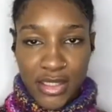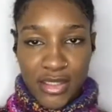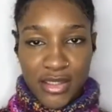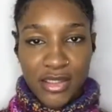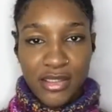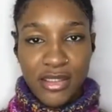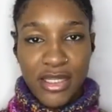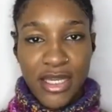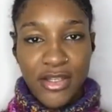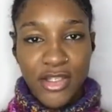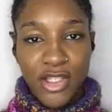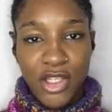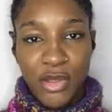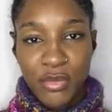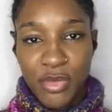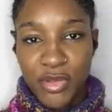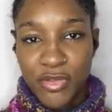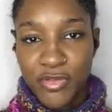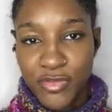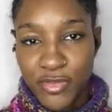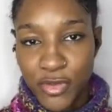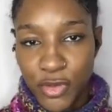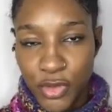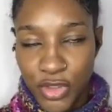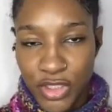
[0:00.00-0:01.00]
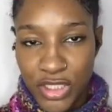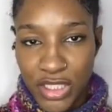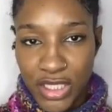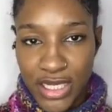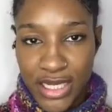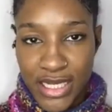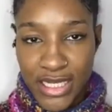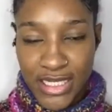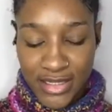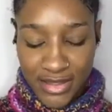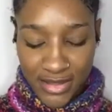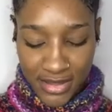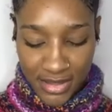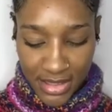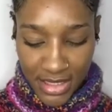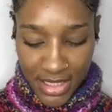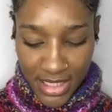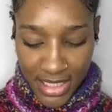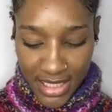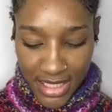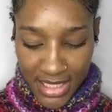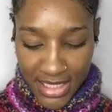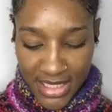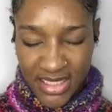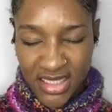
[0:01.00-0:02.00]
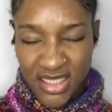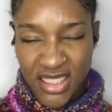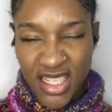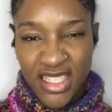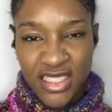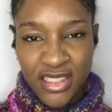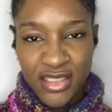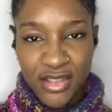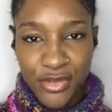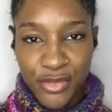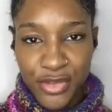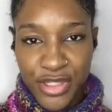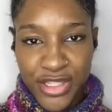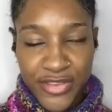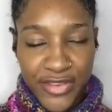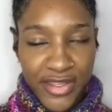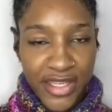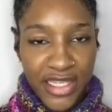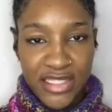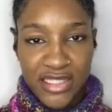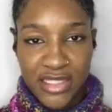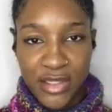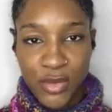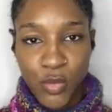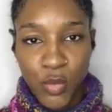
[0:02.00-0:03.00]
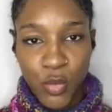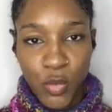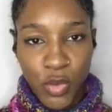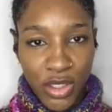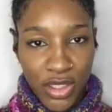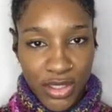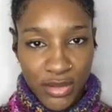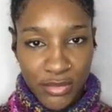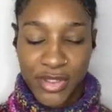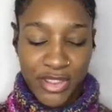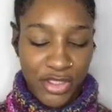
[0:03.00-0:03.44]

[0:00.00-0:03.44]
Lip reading: So now number 4, guys, it's kind of 3 things in one.